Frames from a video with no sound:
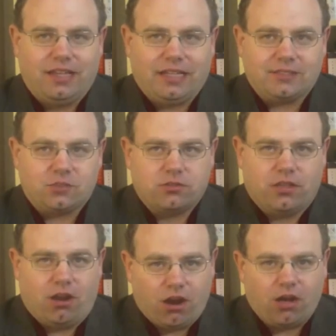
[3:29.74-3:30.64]
it's
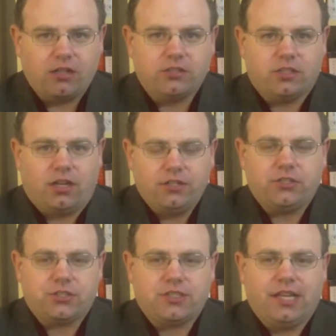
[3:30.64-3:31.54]
hard to
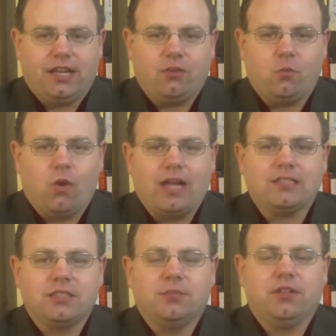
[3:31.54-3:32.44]
understand why
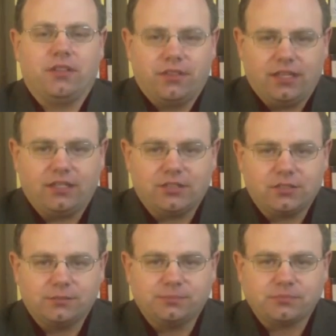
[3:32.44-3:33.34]
someone
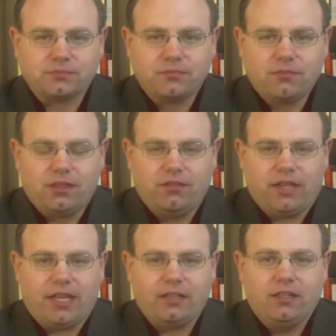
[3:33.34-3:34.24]
thinks
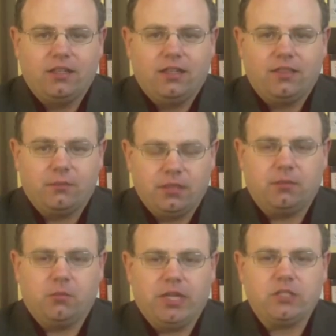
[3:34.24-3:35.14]
that the
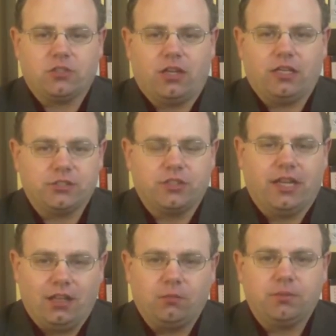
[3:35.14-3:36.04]
minimum wage law is going to
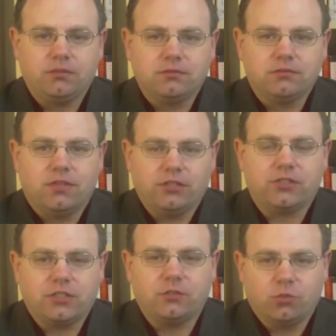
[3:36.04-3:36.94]
help
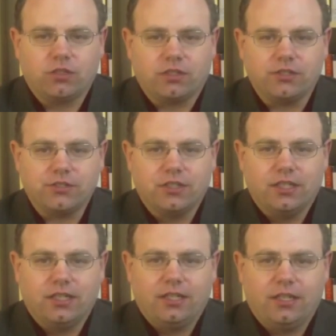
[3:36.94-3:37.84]
unskilled workers.
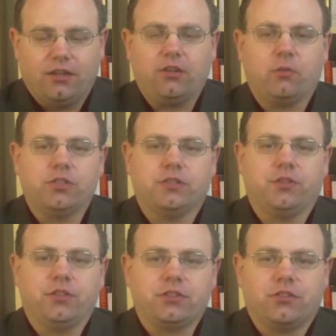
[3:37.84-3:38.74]
In other words, if
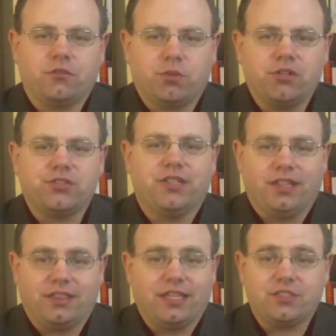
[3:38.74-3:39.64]
you're the sort of person
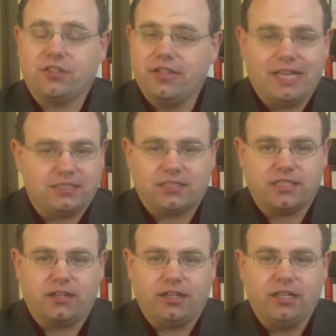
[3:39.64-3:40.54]
that thinks they're
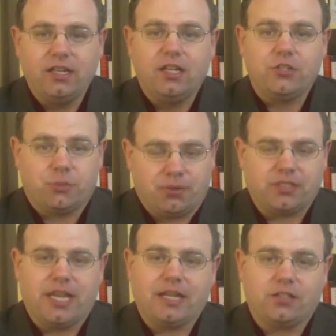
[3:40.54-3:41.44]
necessary to
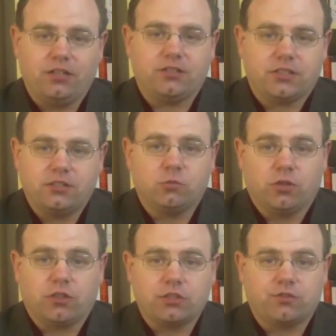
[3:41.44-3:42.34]
protect unskilled
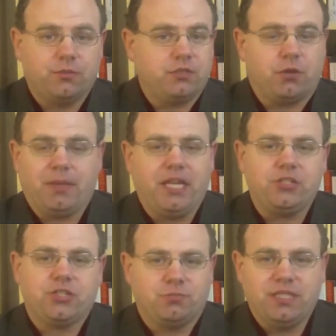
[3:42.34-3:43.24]
workers from these
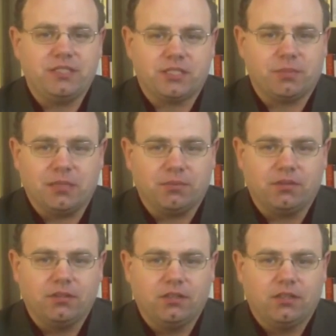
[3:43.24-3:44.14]
rapacious business people,